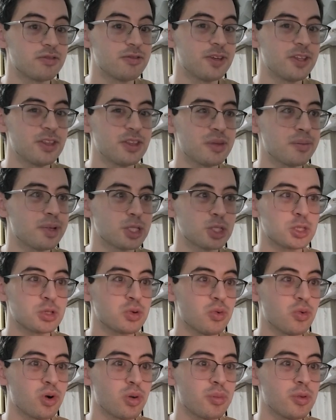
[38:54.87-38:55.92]
fifth dimensional
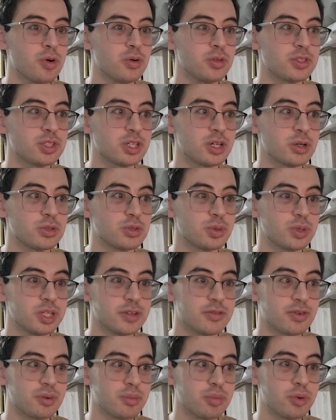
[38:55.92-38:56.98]
wormhole to go to a
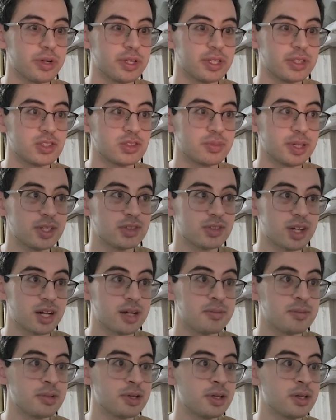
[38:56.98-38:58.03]
different point in space-time.